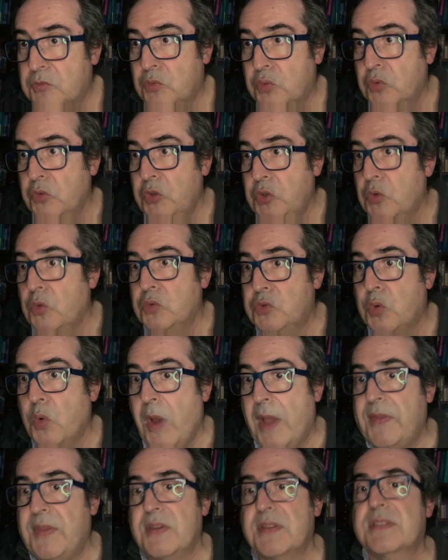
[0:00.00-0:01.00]
you
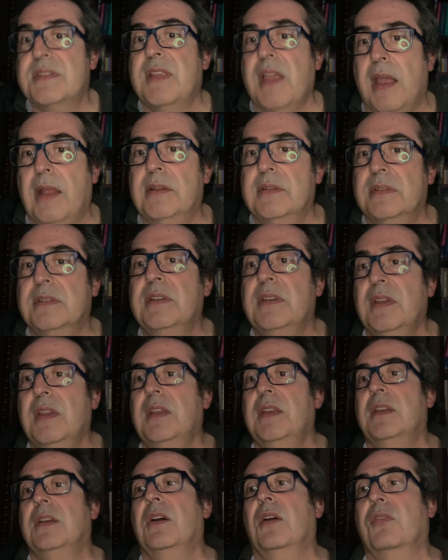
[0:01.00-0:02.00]
to understand,
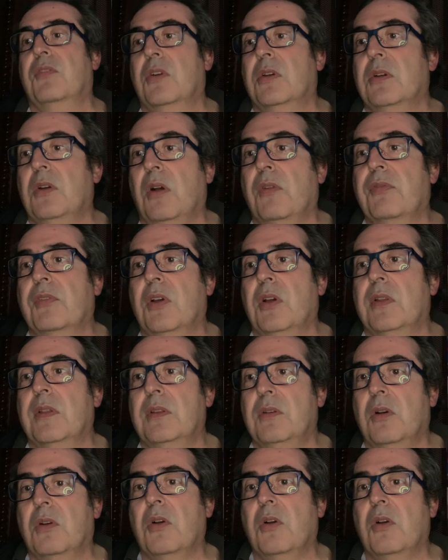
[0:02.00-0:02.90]
of course.